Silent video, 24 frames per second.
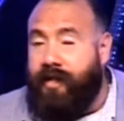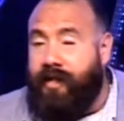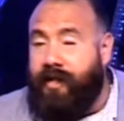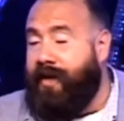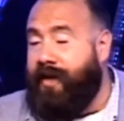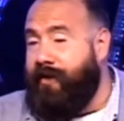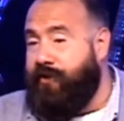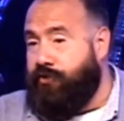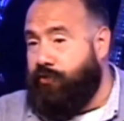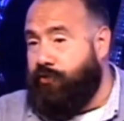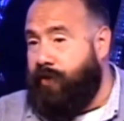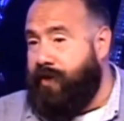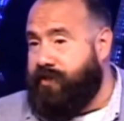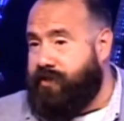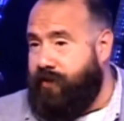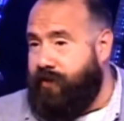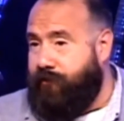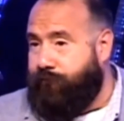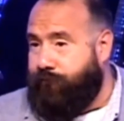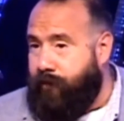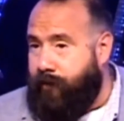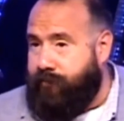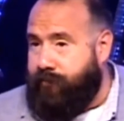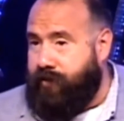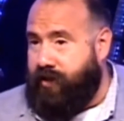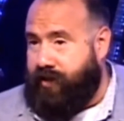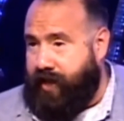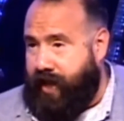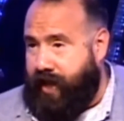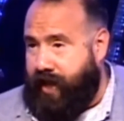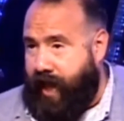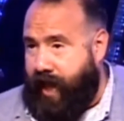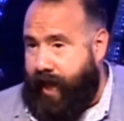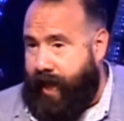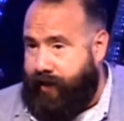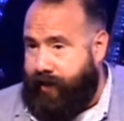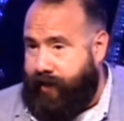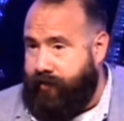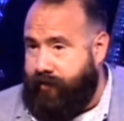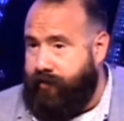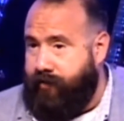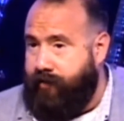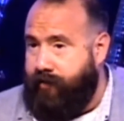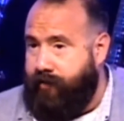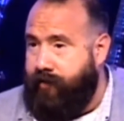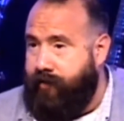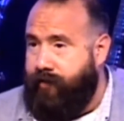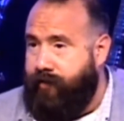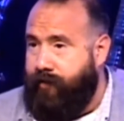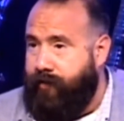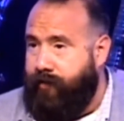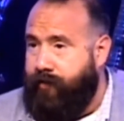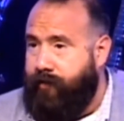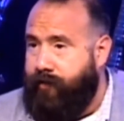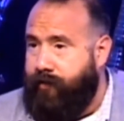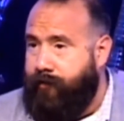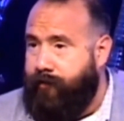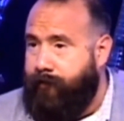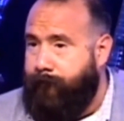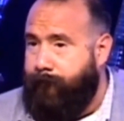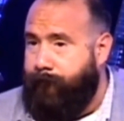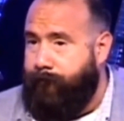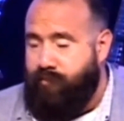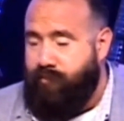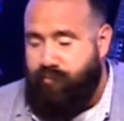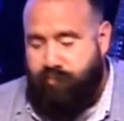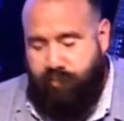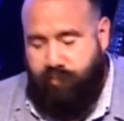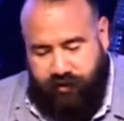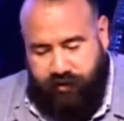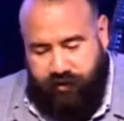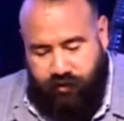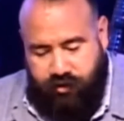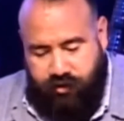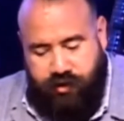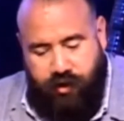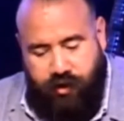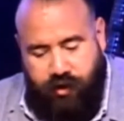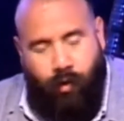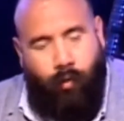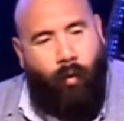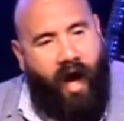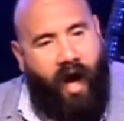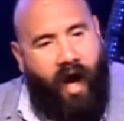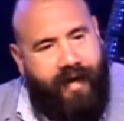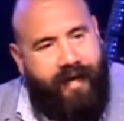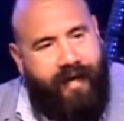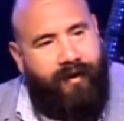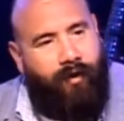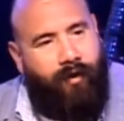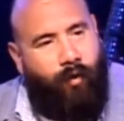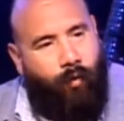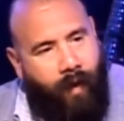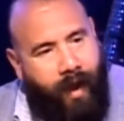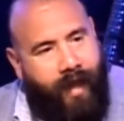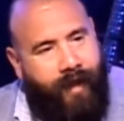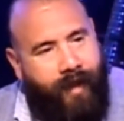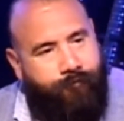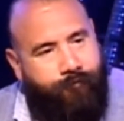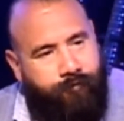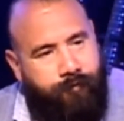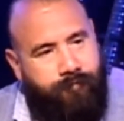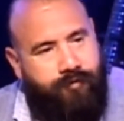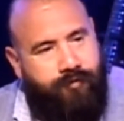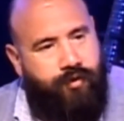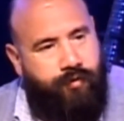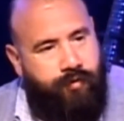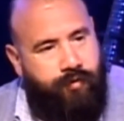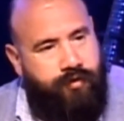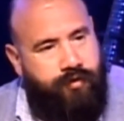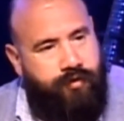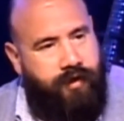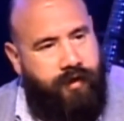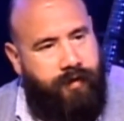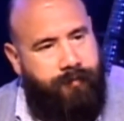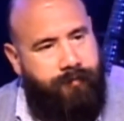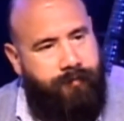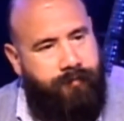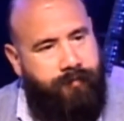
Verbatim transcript: that he's risen from the dead. But they're still walking away from Jerusalem.